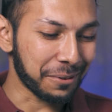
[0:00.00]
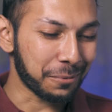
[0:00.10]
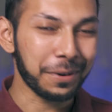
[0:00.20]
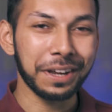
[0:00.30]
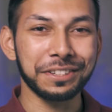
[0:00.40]

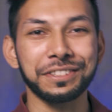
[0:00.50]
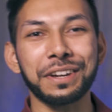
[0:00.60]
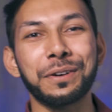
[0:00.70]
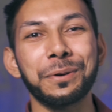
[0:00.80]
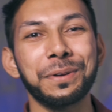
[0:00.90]
weird
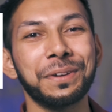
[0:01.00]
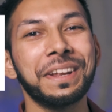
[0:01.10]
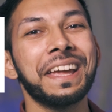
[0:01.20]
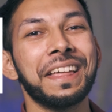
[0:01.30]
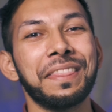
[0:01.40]
stuff going on
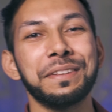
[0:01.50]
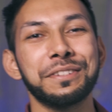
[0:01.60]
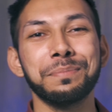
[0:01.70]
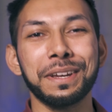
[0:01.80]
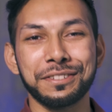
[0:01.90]
they
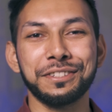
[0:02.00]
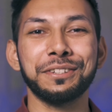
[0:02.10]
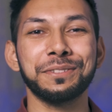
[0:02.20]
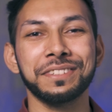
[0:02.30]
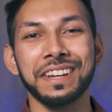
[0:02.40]
just message
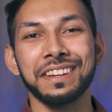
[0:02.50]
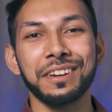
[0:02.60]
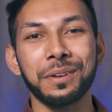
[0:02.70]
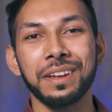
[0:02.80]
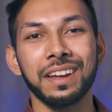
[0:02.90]
you saying
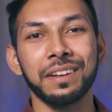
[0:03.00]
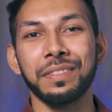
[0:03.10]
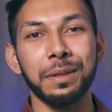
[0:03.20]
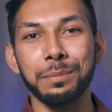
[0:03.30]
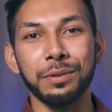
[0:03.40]
oh yeah
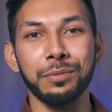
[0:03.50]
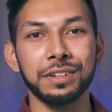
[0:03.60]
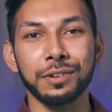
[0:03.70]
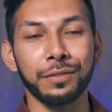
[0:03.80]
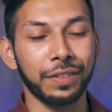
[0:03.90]
they've been
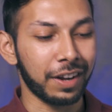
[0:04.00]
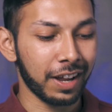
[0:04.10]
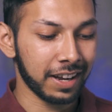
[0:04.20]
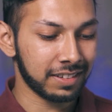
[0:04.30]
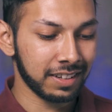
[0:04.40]
rich over the
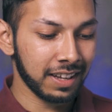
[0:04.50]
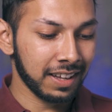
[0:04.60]
night